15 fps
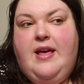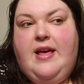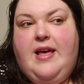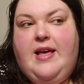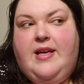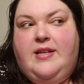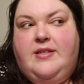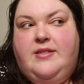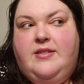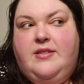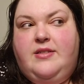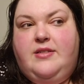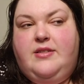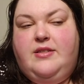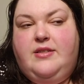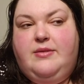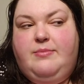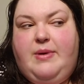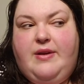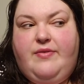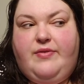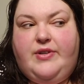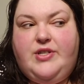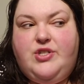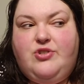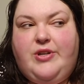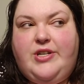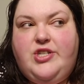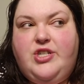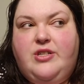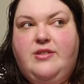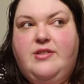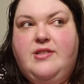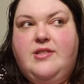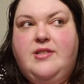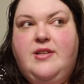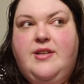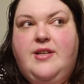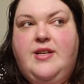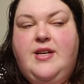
and my frustrations,